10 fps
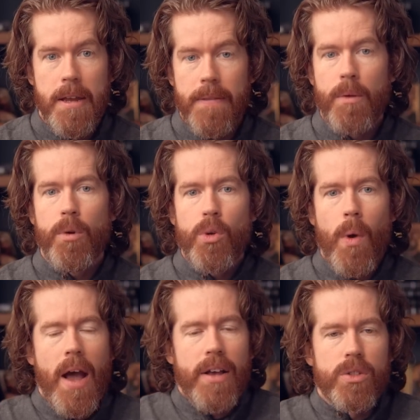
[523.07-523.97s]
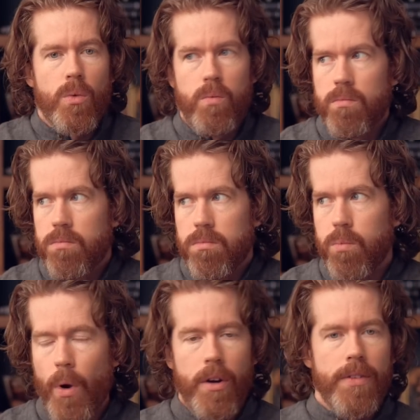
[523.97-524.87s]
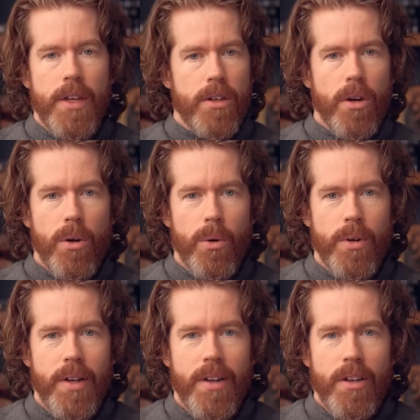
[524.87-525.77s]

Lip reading: and then when you ask, where did they go?